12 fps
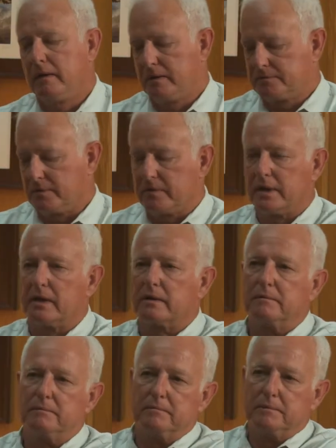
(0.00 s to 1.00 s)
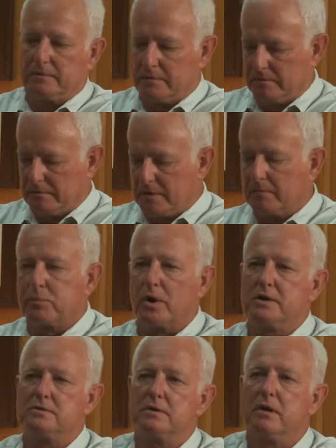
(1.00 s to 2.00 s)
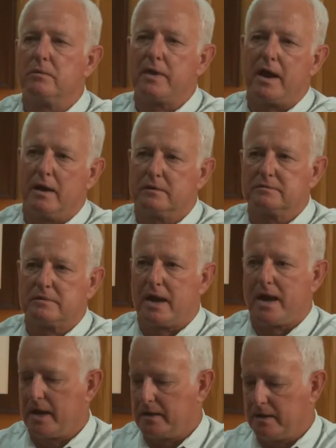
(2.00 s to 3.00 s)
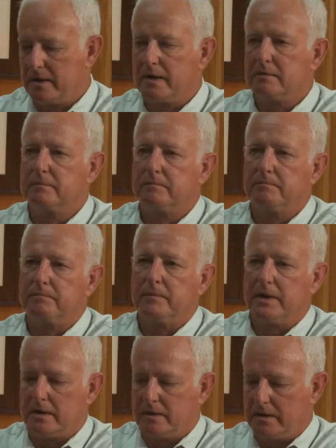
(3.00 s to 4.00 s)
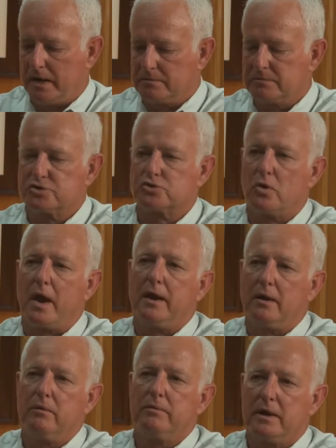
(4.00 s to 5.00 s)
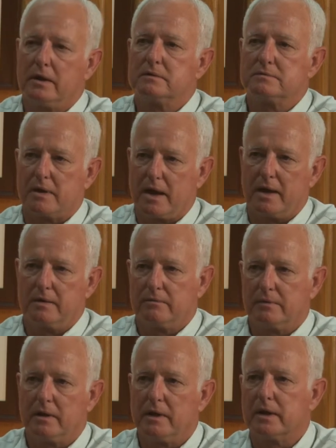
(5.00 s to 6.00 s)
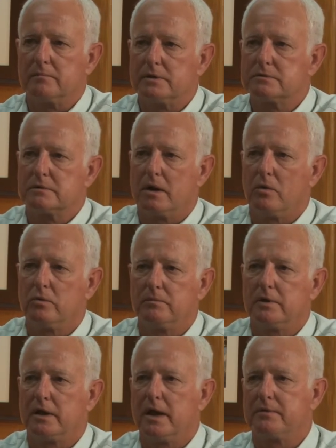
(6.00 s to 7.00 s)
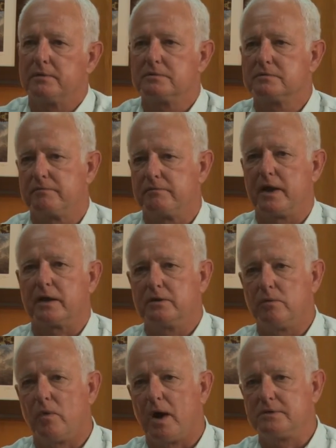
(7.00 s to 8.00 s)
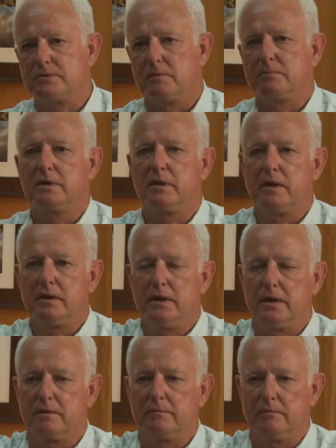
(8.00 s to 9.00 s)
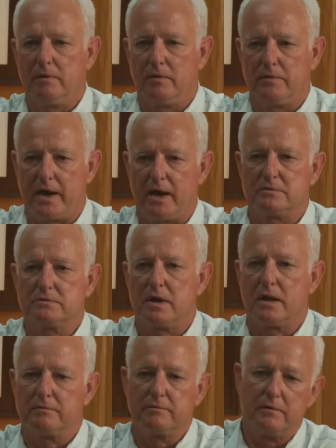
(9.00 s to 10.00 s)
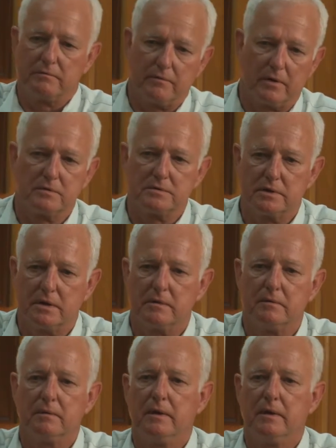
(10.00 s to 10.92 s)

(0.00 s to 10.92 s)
So they get compression on the outside and then and strain on the inside, on the ligaments, hold them together. As a fact, you watch them and they hit on the outside of the foot first, and